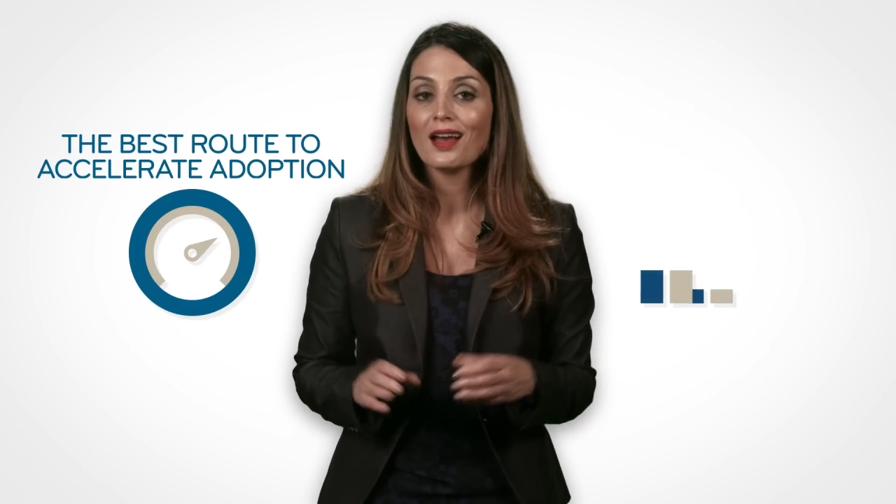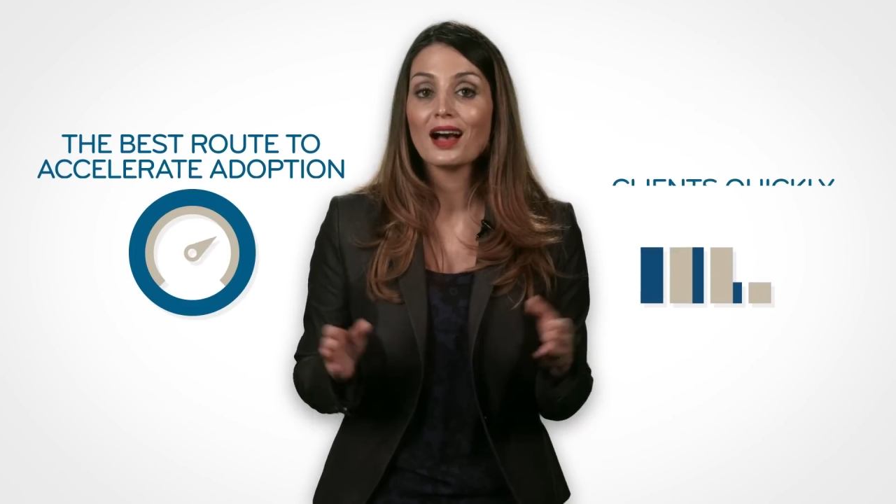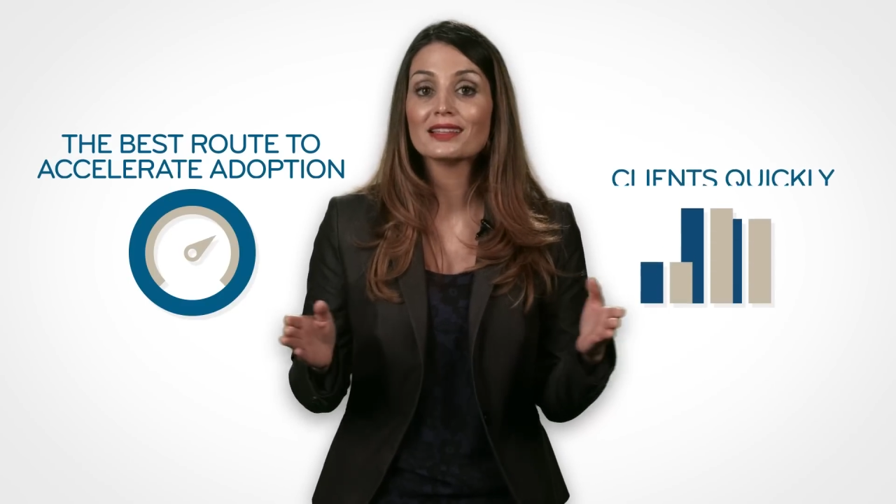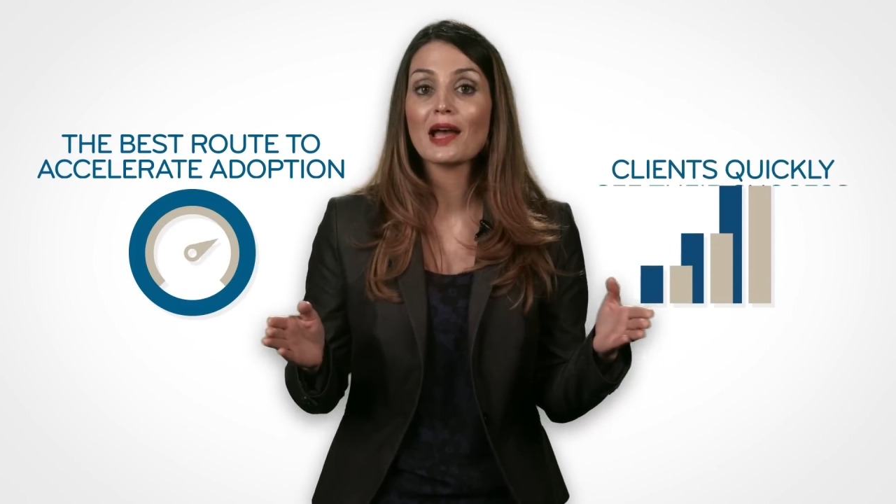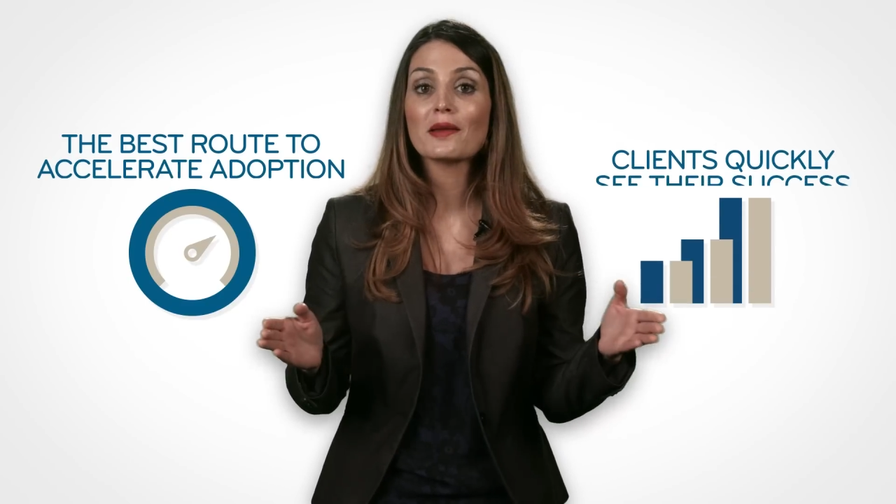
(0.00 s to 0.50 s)

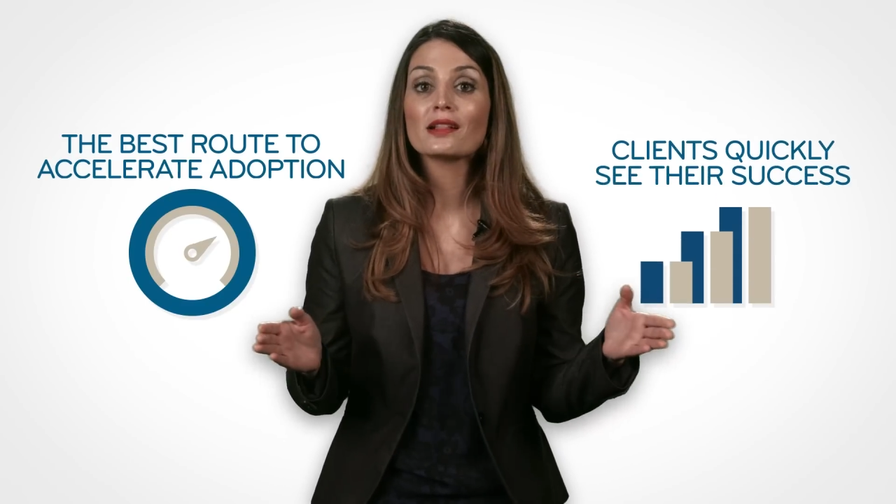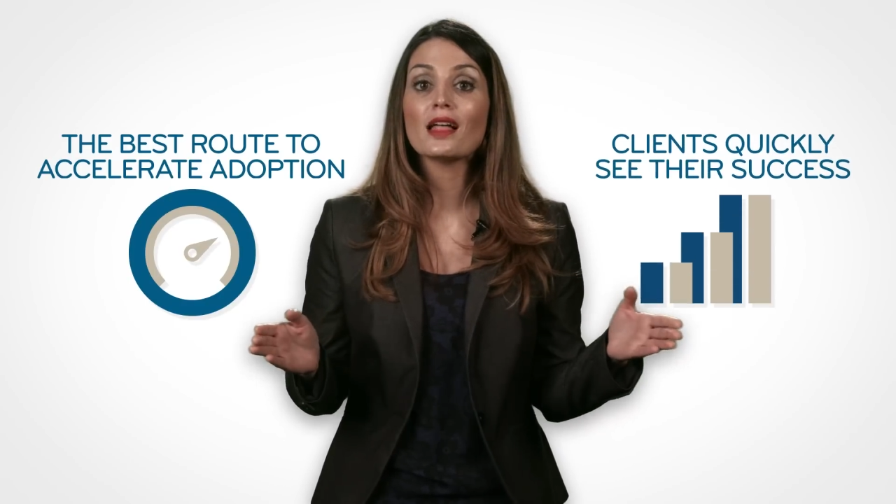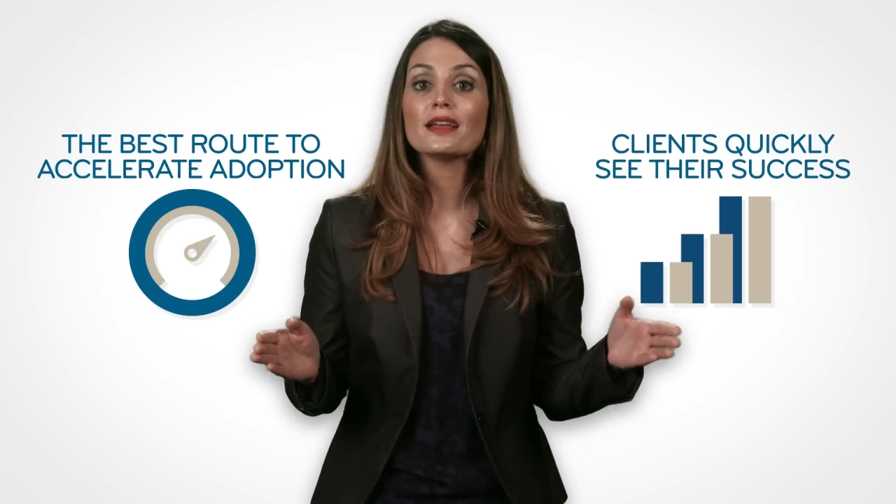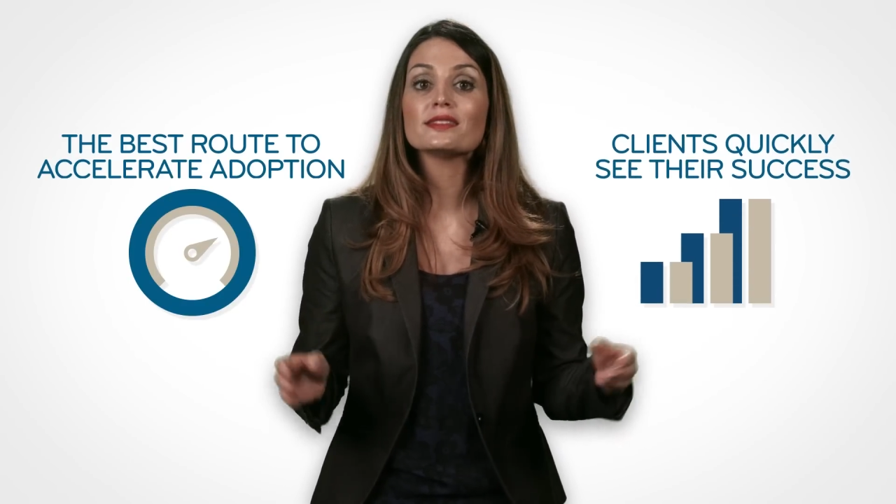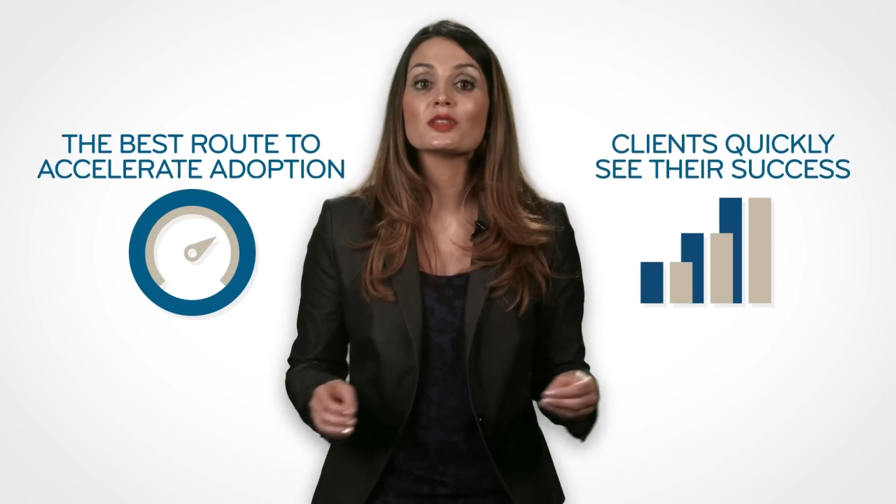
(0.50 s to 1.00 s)
allowing
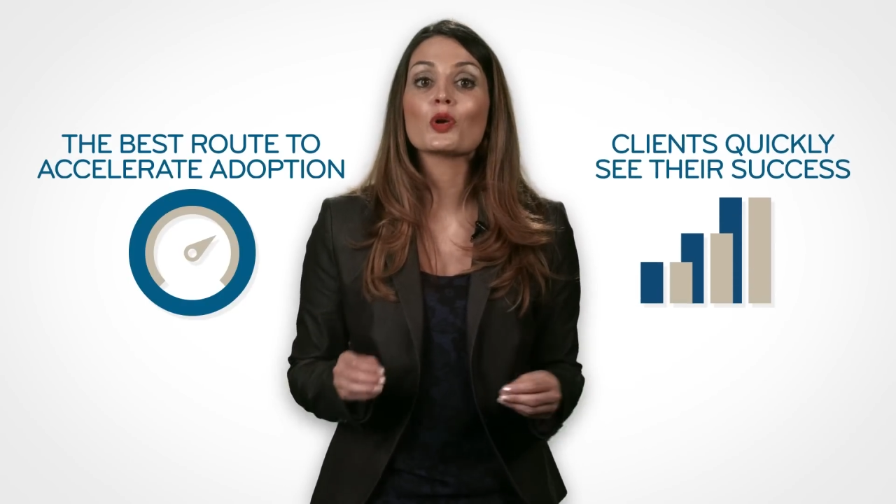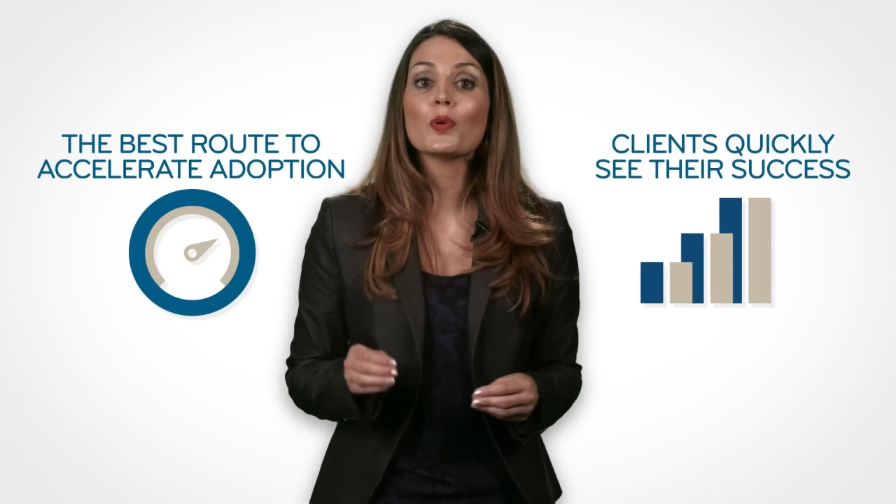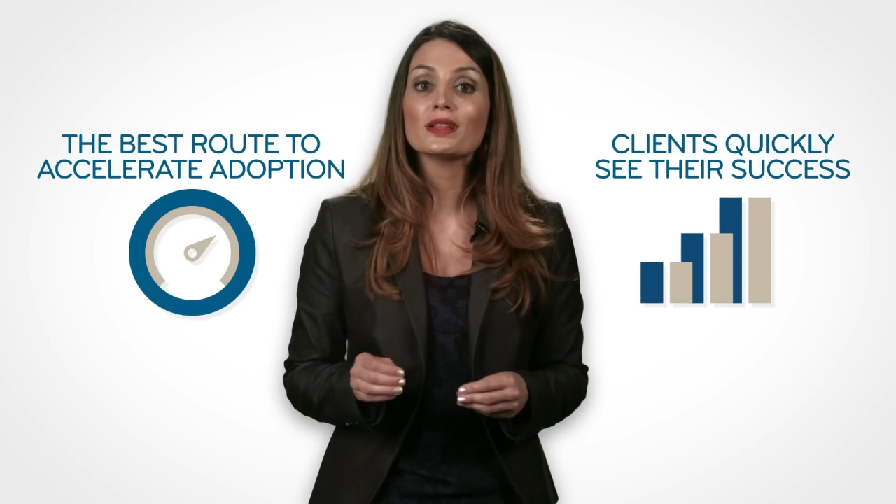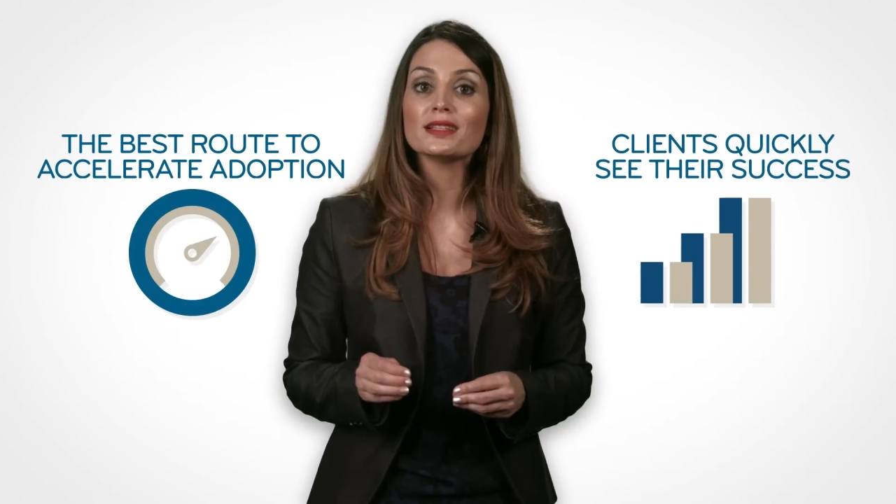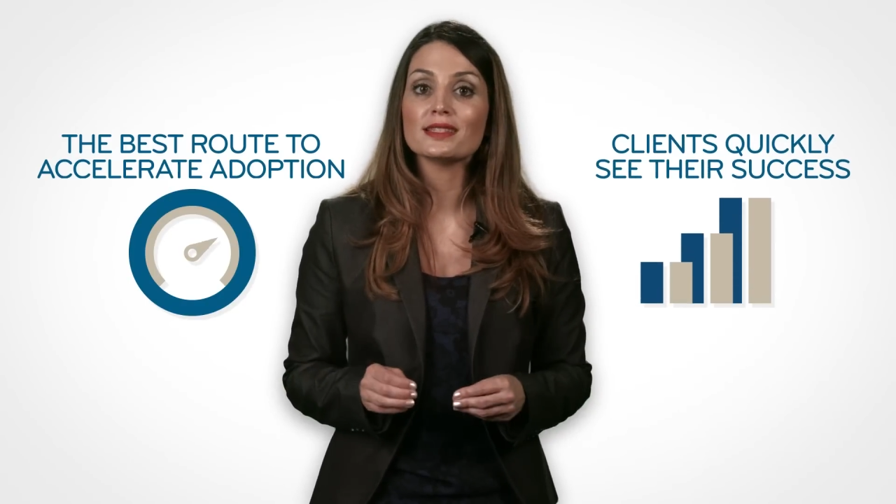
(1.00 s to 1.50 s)
clients to quickly